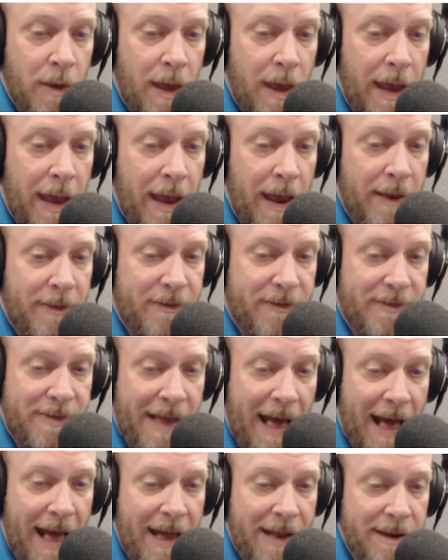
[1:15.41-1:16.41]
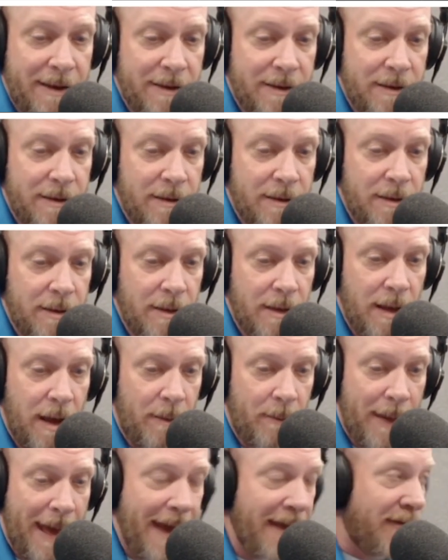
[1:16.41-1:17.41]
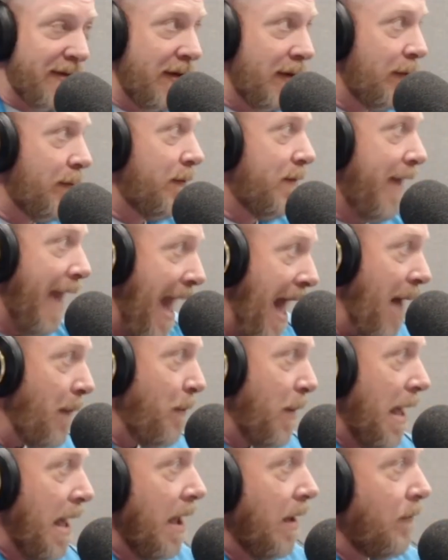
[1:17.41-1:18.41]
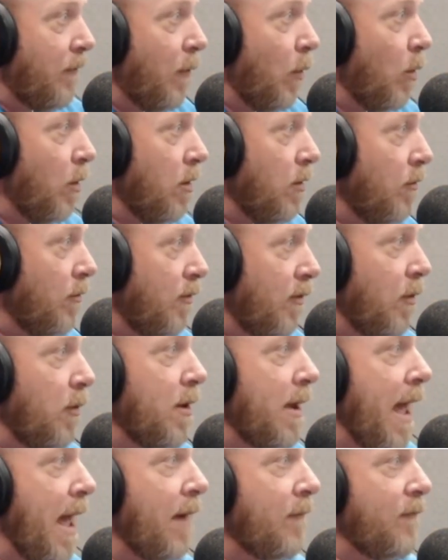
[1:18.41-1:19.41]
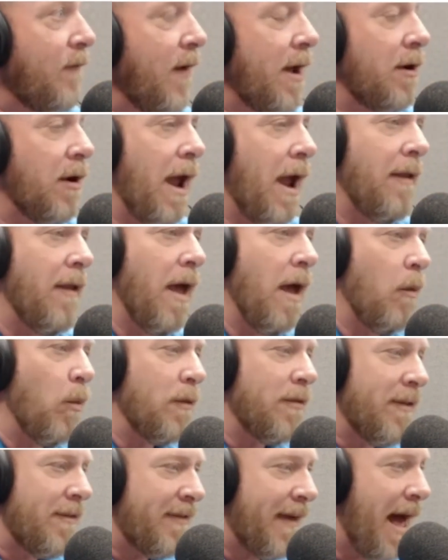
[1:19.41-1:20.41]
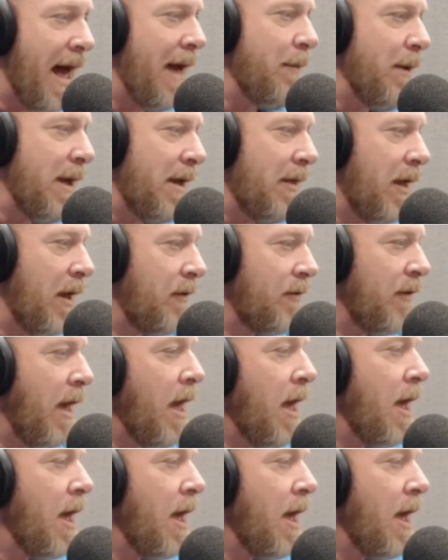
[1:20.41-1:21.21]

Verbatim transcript: it's not a massive cap hit for you so you got to figure and with the timing of this